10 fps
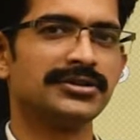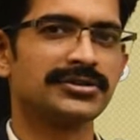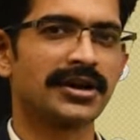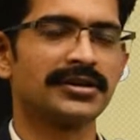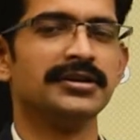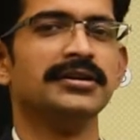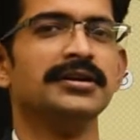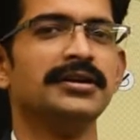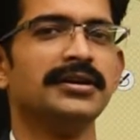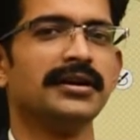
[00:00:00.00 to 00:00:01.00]
started in
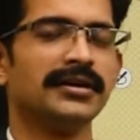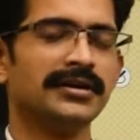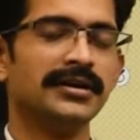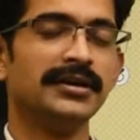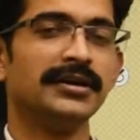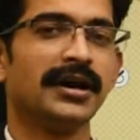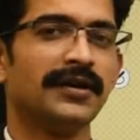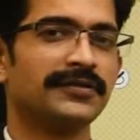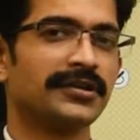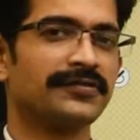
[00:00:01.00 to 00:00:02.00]
India
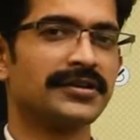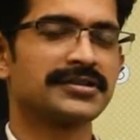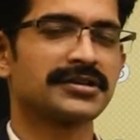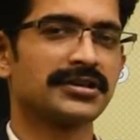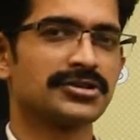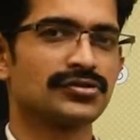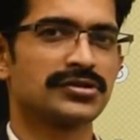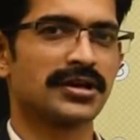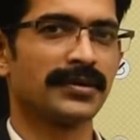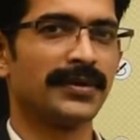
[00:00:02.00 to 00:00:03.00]
after first
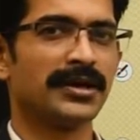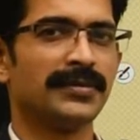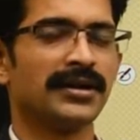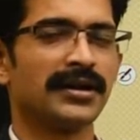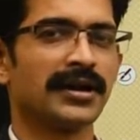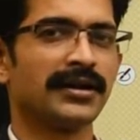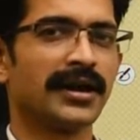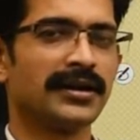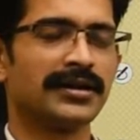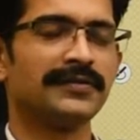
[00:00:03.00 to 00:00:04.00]
Constitutional Amendment Act
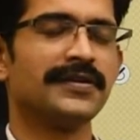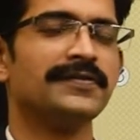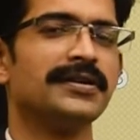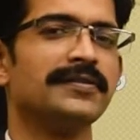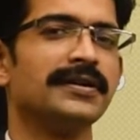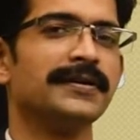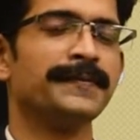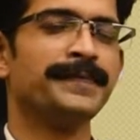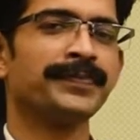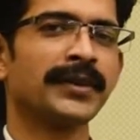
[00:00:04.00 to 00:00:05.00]
1951
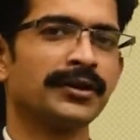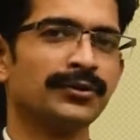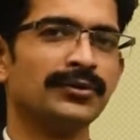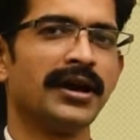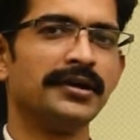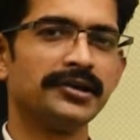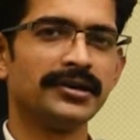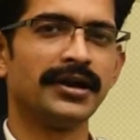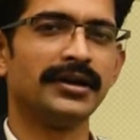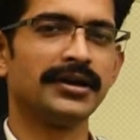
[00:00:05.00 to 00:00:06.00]
to
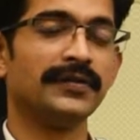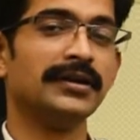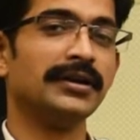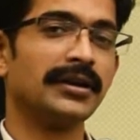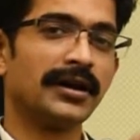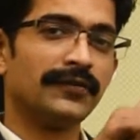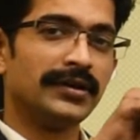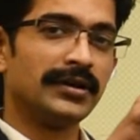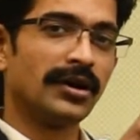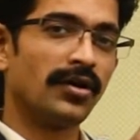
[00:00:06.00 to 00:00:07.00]
1991 era.
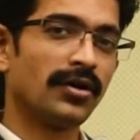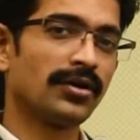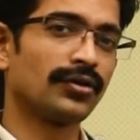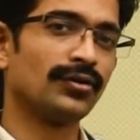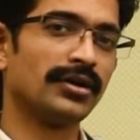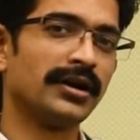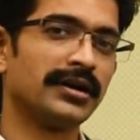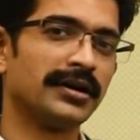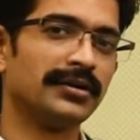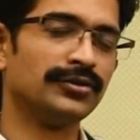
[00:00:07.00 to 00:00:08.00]
We all
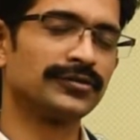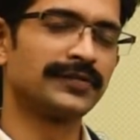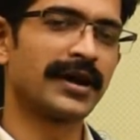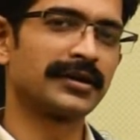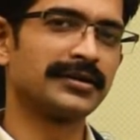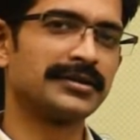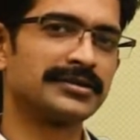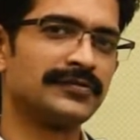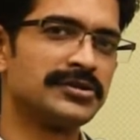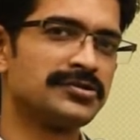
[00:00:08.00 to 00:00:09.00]
correlated those
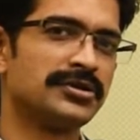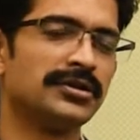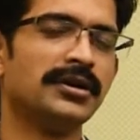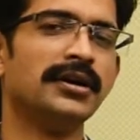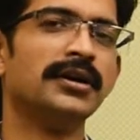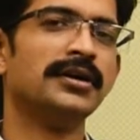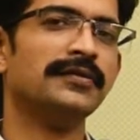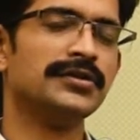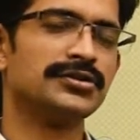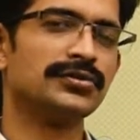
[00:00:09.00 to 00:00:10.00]
factors which
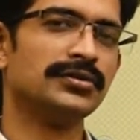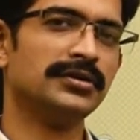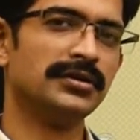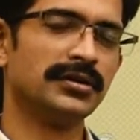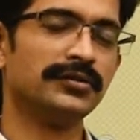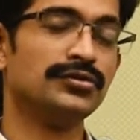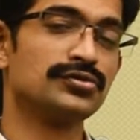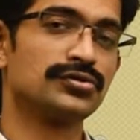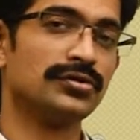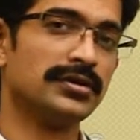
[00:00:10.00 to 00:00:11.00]
you
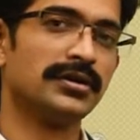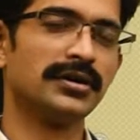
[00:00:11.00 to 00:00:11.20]
should